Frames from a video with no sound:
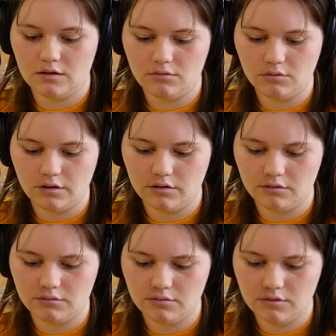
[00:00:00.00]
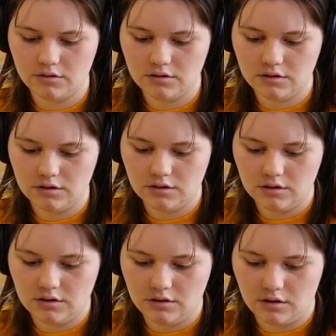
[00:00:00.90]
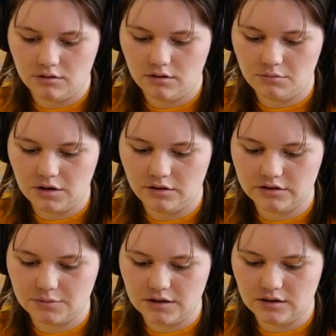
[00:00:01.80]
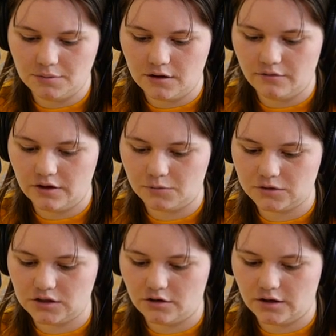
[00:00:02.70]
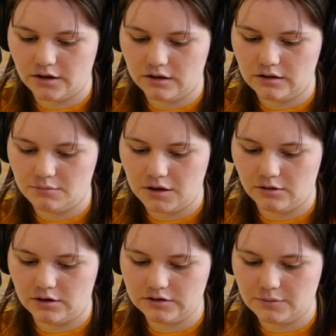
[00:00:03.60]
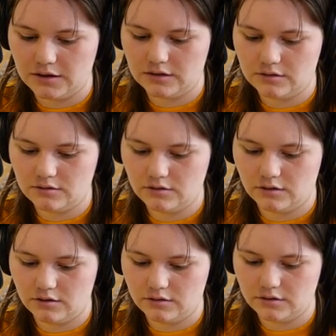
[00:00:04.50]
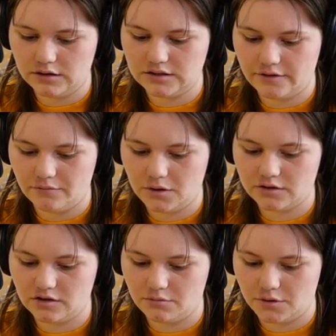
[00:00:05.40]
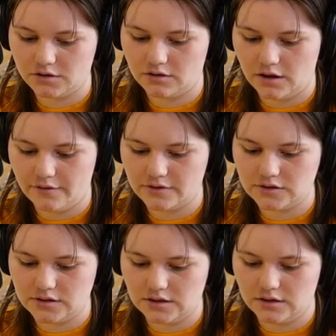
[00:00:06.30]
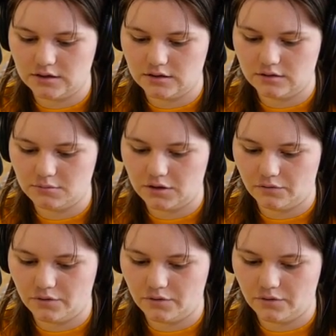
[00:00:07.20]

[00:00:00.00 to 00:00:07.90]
Well, I don't remember. The male and his mate, and the pair of animals that are not clean, the male and his mate, the and seven pairs of the birds of the heavens, and male and